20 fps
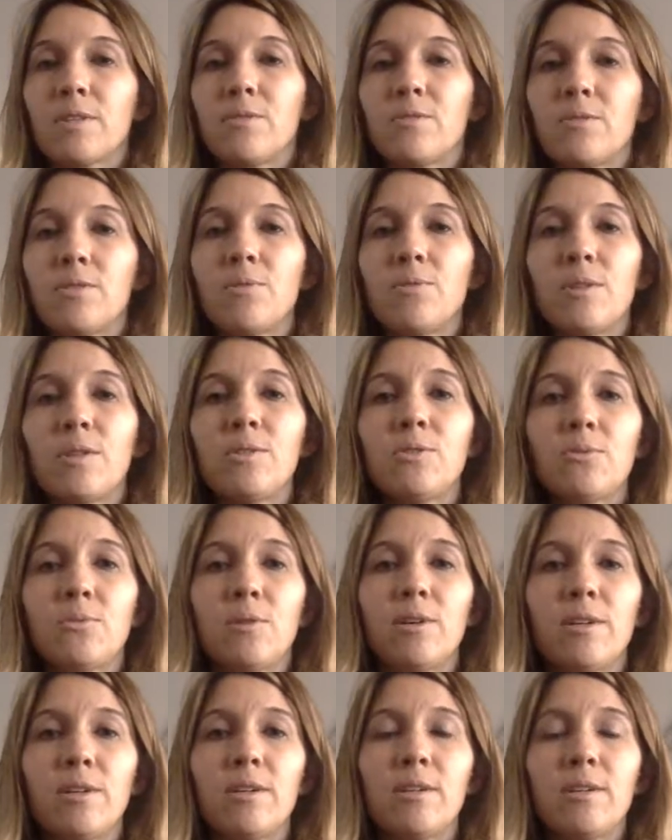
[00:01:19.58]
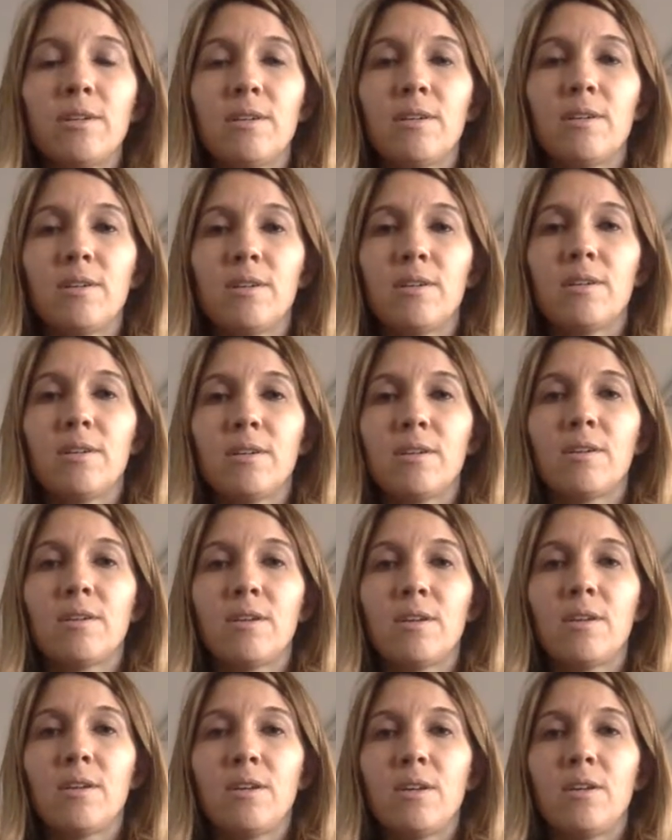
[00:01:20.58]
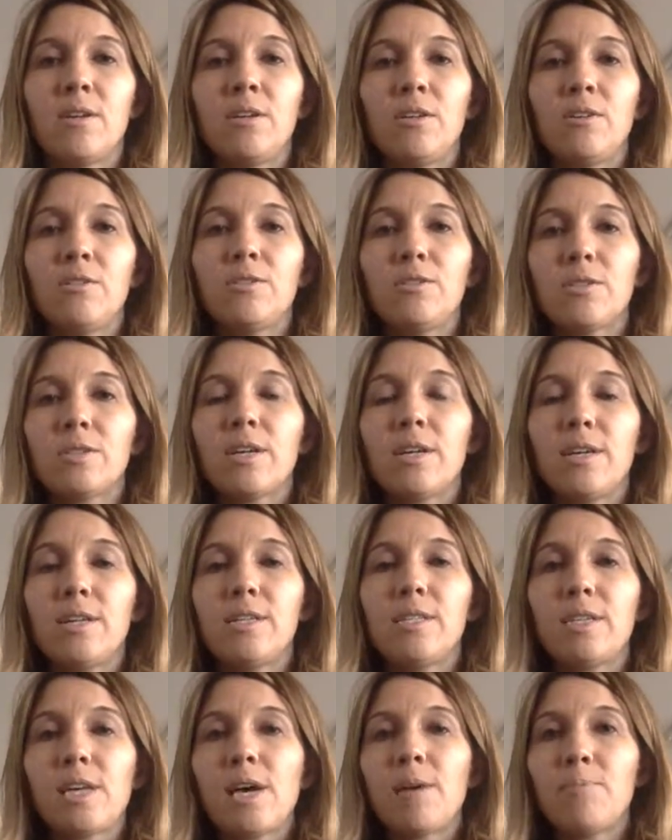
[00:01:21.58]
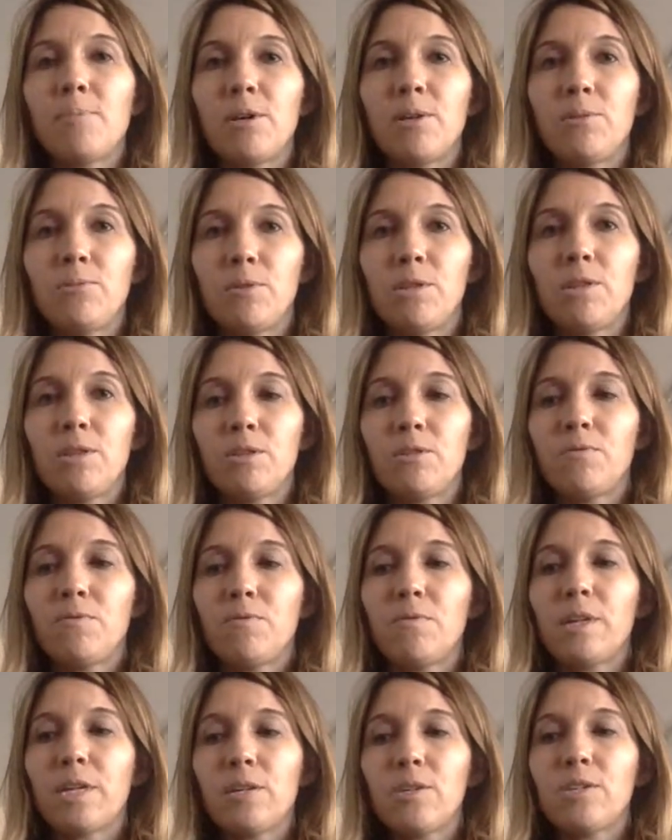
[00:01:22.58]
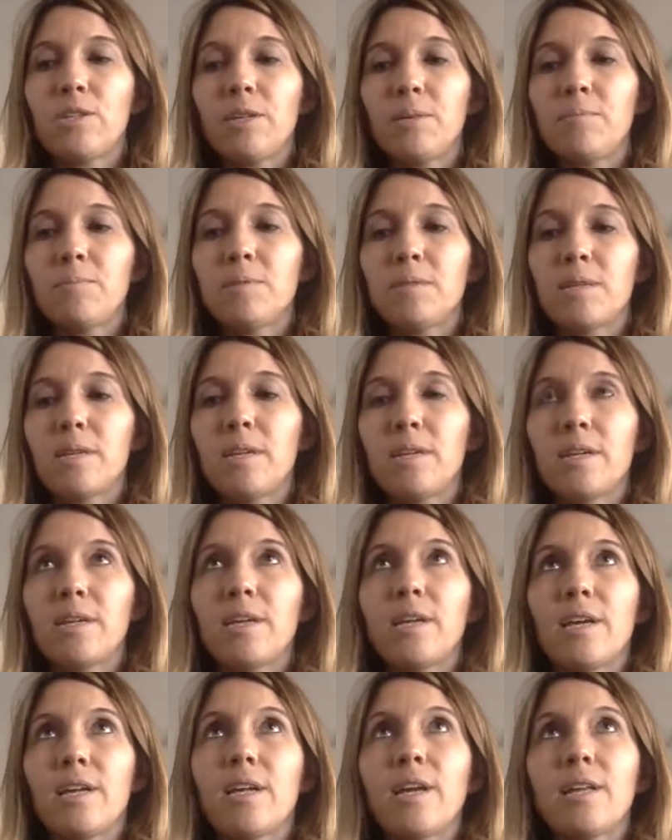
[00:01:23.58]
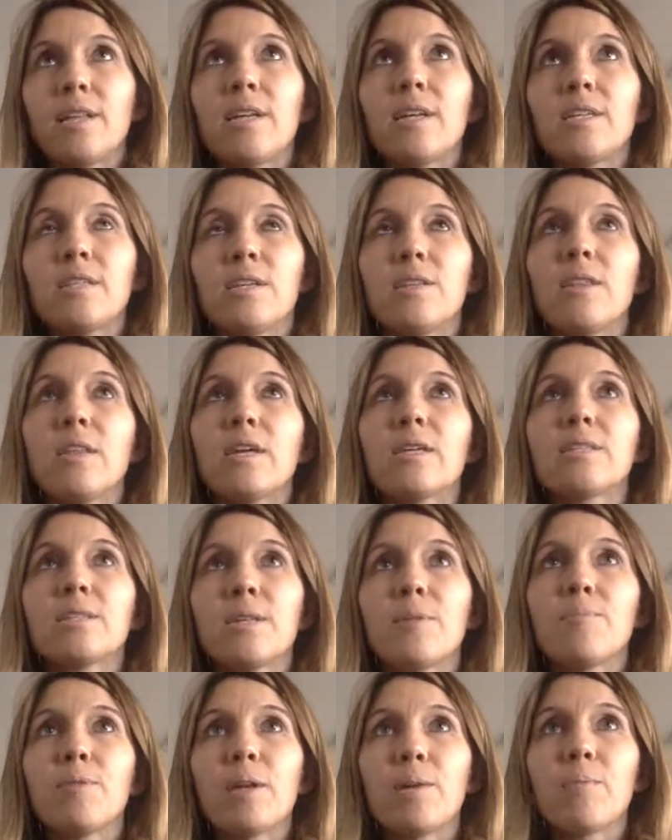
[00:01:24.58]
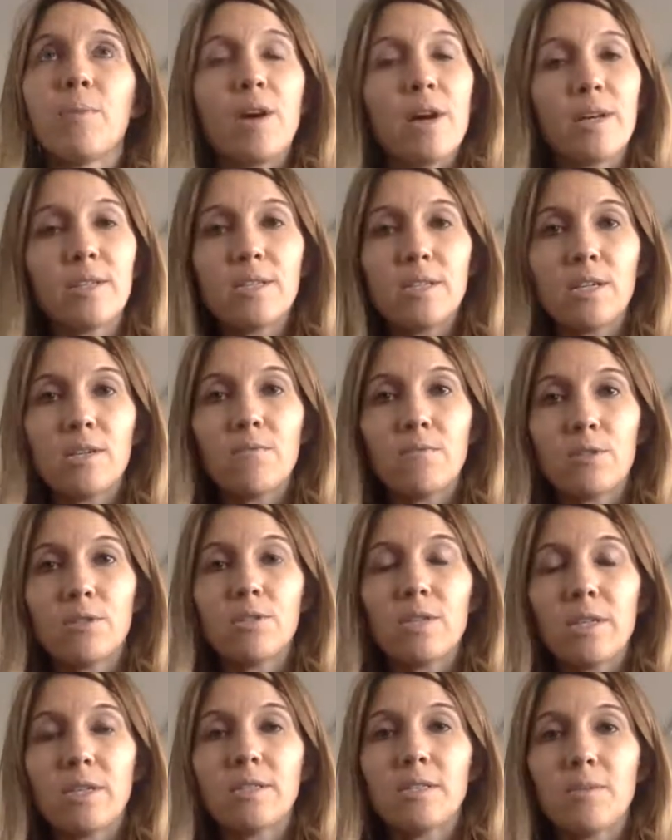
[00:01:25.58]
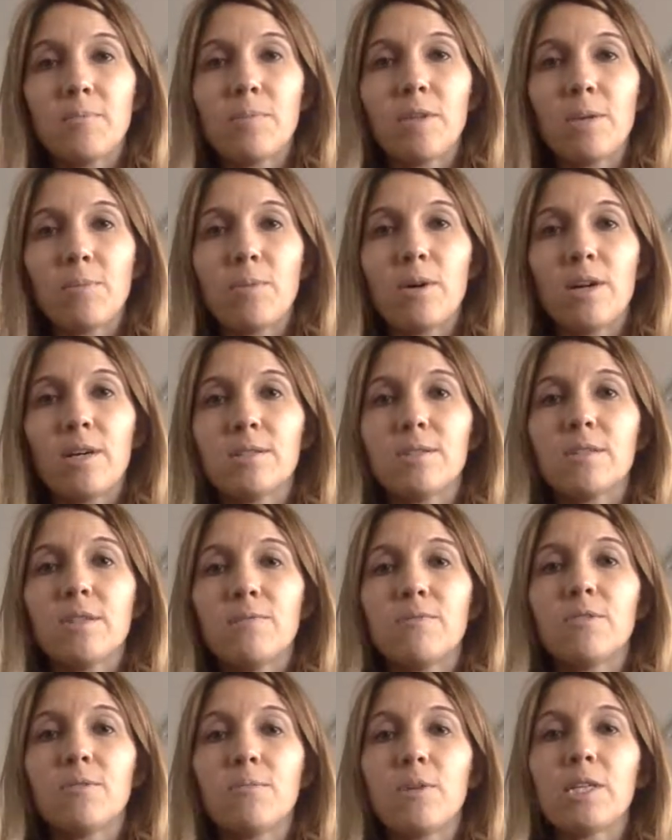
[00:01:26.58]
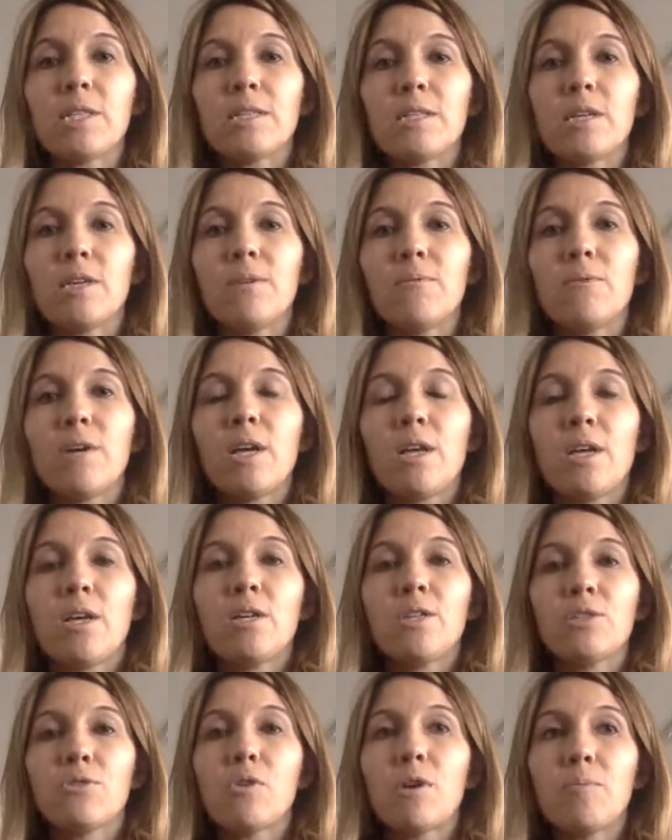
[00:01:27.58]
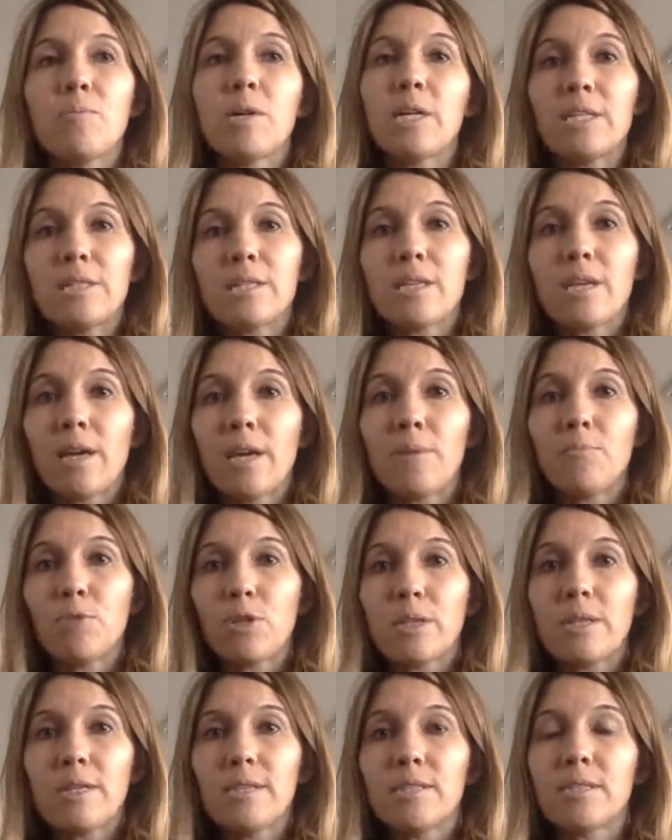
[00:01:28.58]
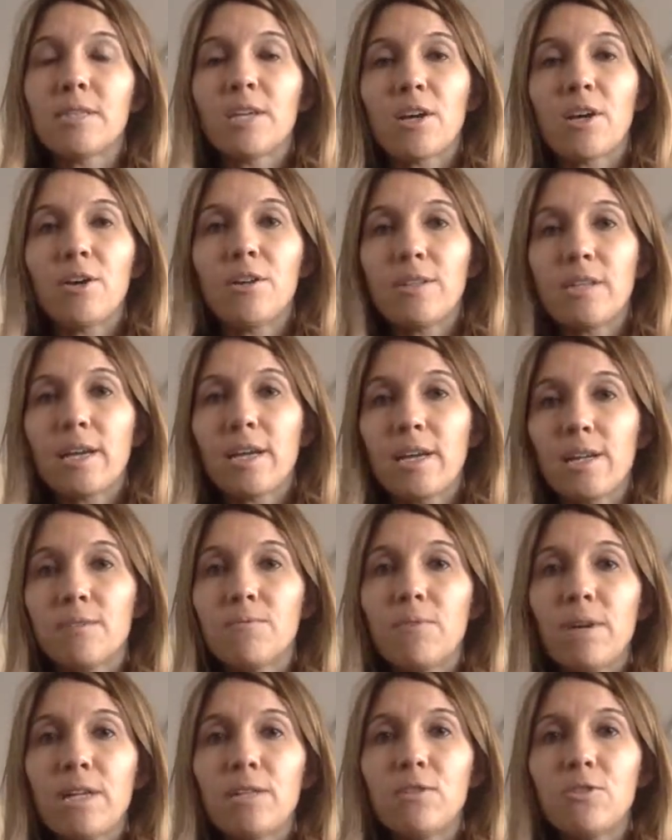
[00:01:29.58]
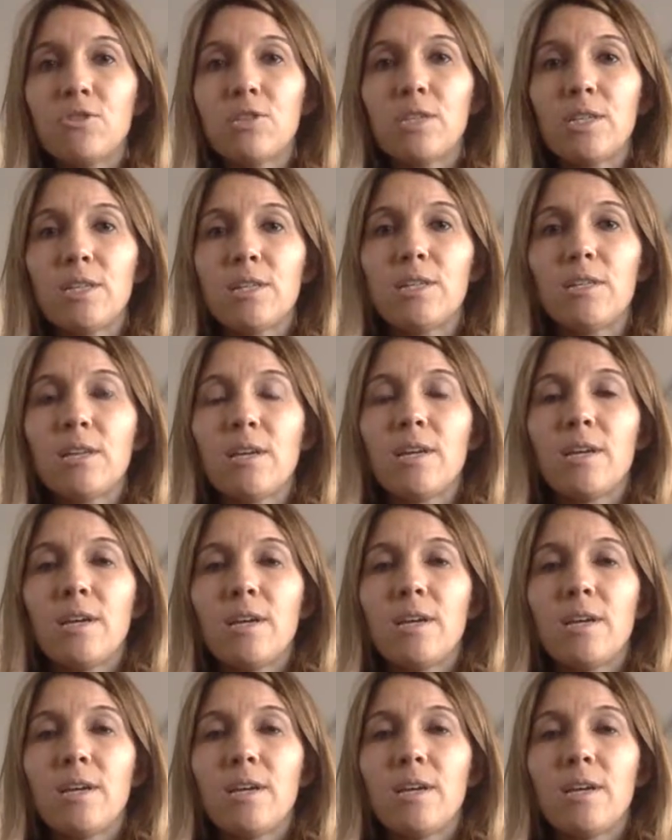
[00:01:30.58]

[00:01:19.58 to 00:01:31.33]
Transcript: So this one, just kind of tap on with your fingertips. And again, I like to think something positive or say something positive to myself. So I might say I'm releasing all negative energy.